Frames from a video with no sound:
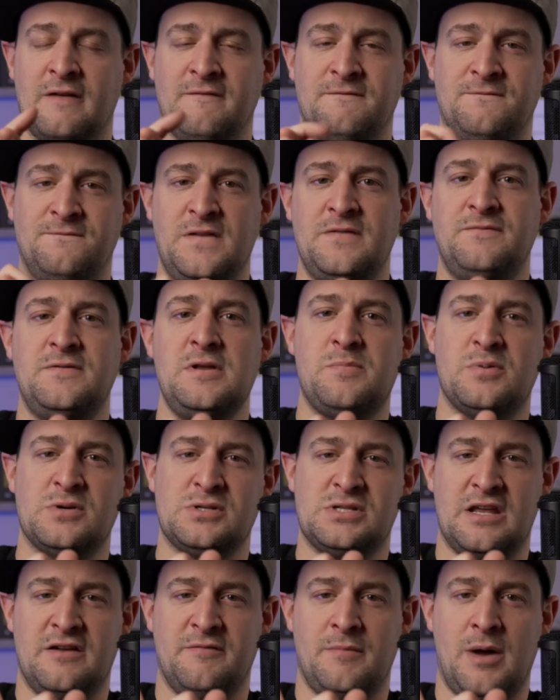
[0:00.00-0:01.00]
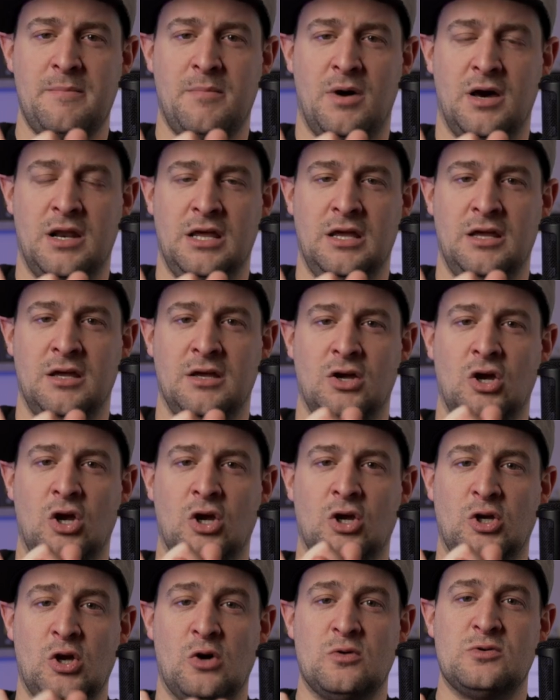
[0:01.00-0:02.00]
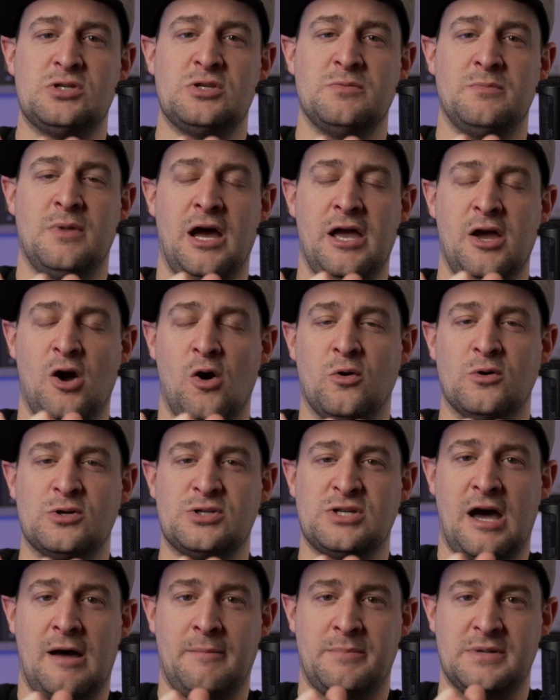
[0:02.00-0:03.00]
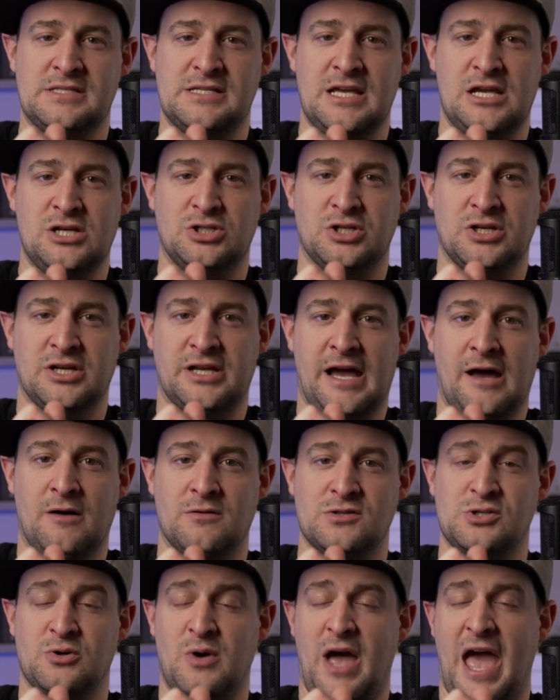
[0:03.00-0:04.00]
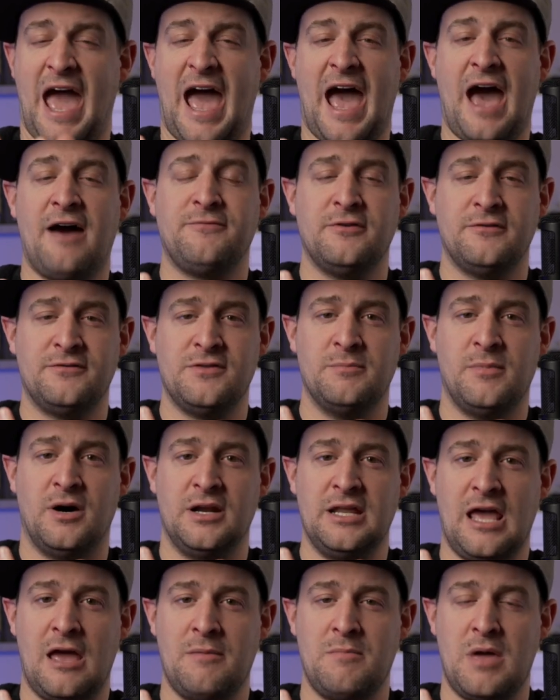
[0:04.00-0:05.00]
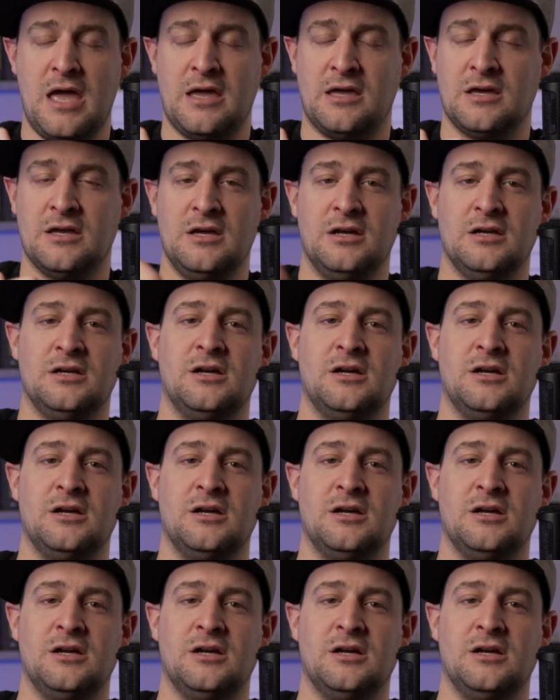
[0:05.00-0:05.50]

50% of my money goes to my owner's compensation account so half of the money I make